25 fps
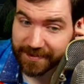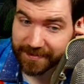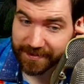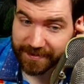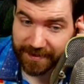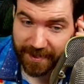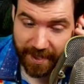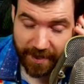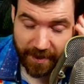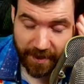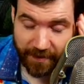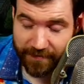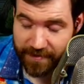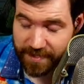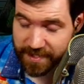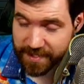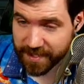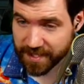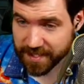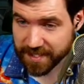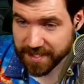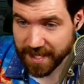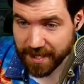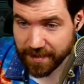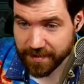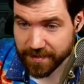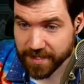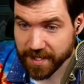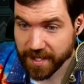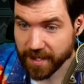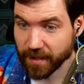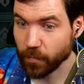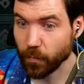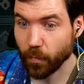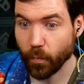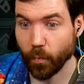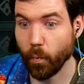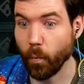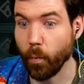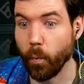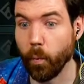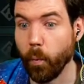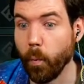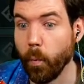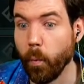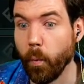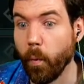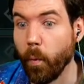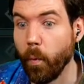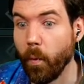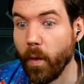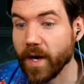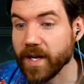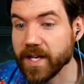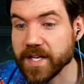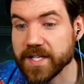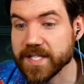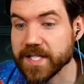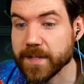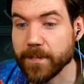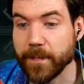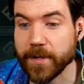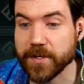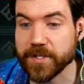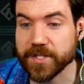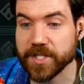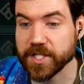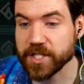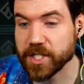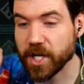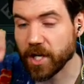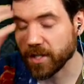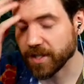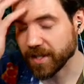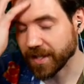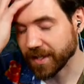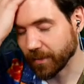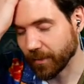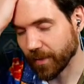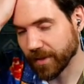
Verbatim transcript: That obviously sounds like what it's supposed to target,